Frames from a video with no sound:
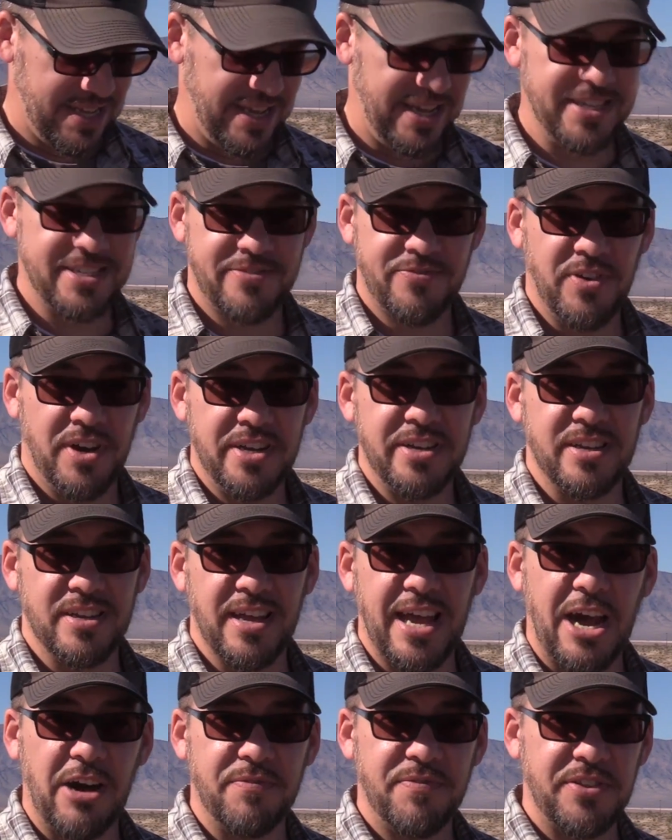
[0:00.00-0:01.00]
it's fun
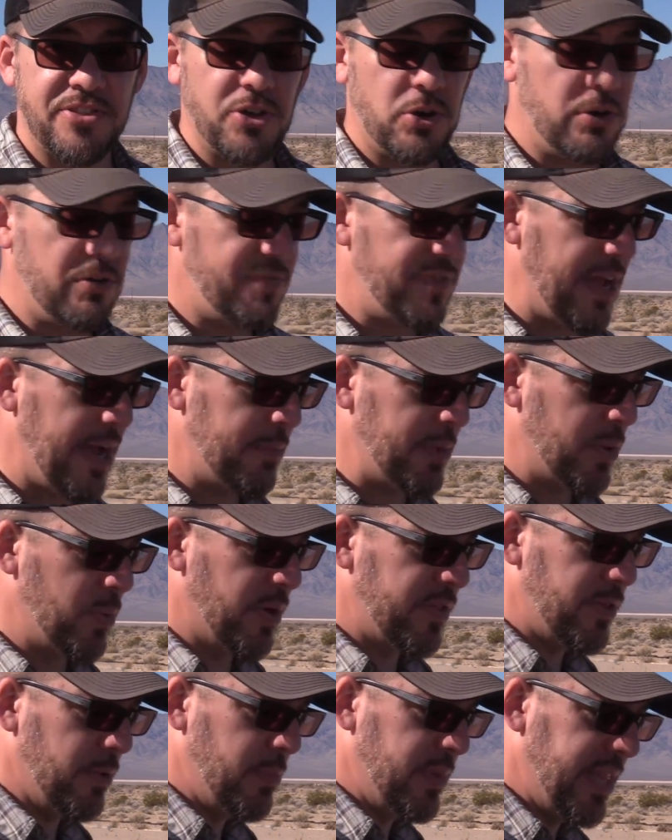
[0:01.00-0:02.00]
to outfit the whole family
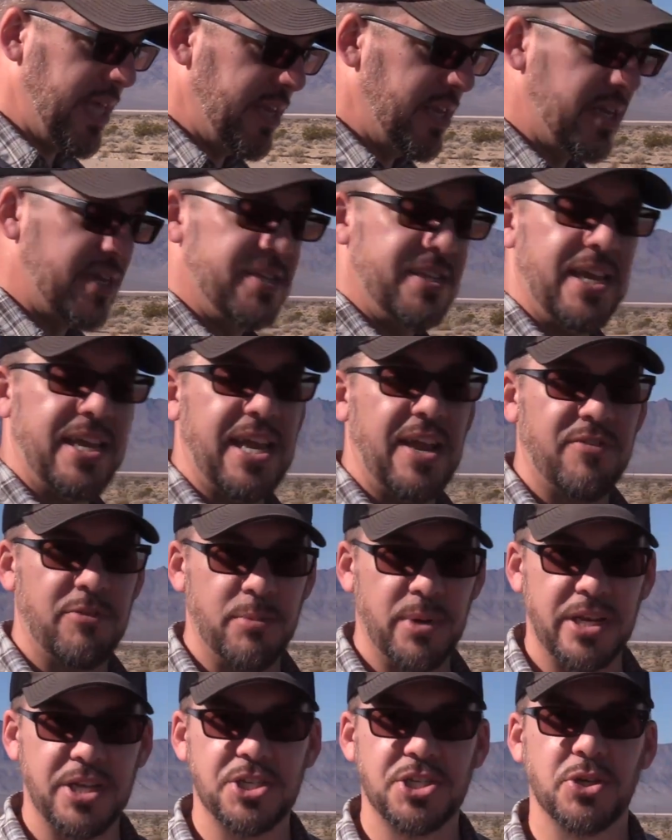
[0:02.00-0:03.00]
with them, and then you can take
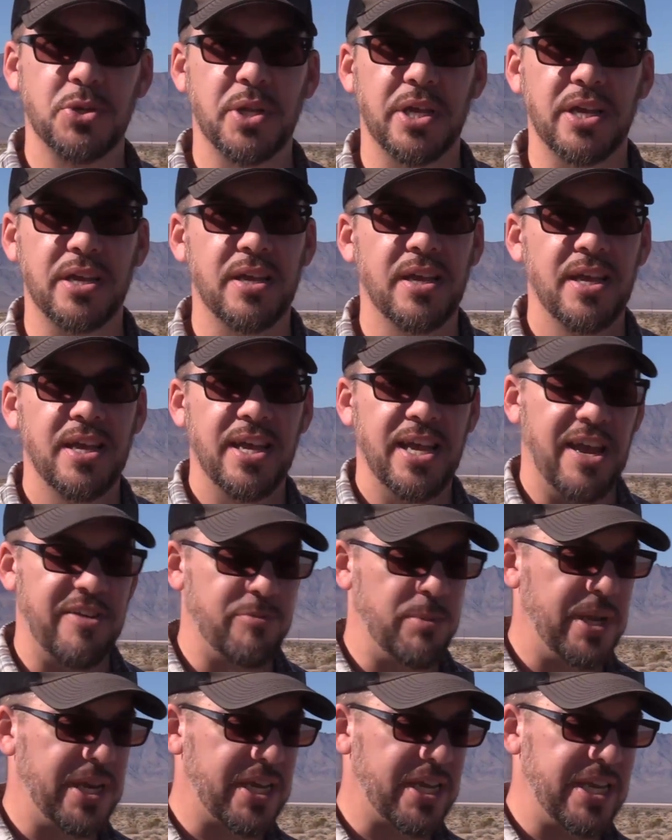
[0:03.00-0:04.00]
everybody shooting,
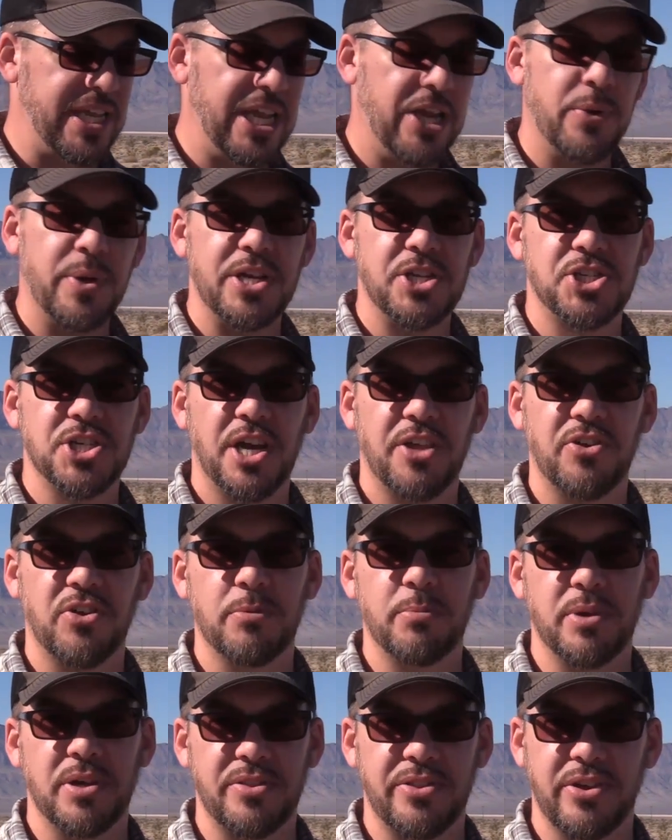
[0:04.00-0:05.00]
everybody can hear each
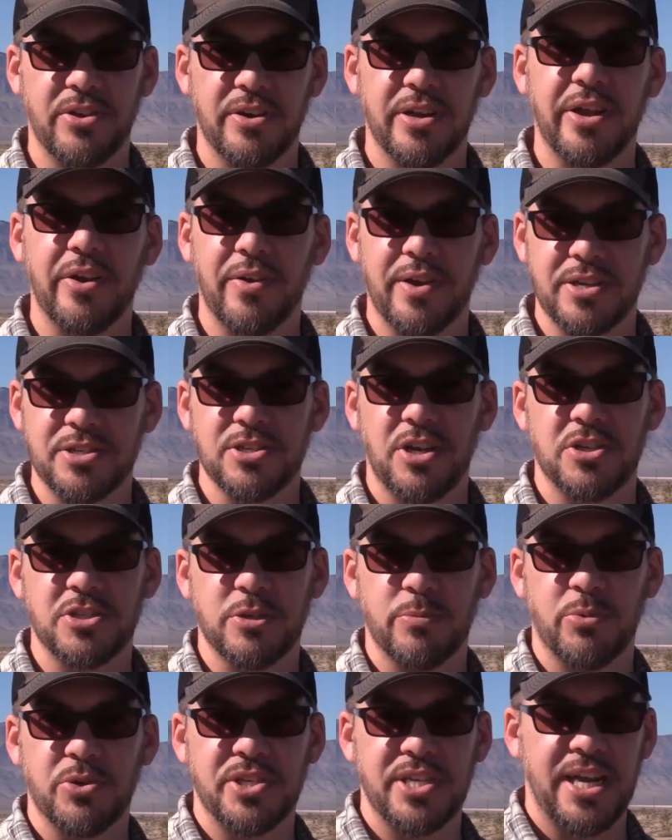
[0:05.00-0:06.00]
other, but their hearing's
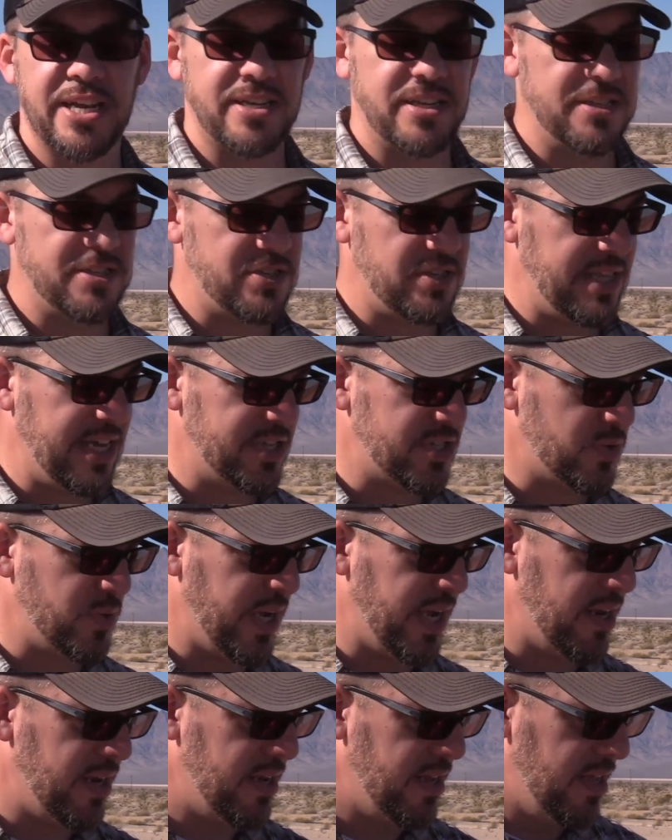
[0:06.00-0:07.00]
also protected, so that's
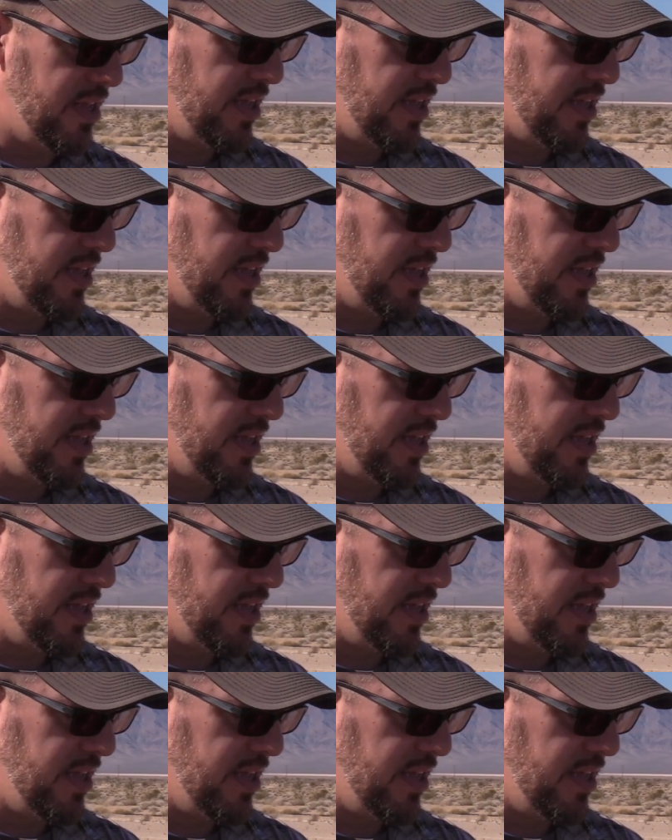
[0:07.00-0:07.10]
great.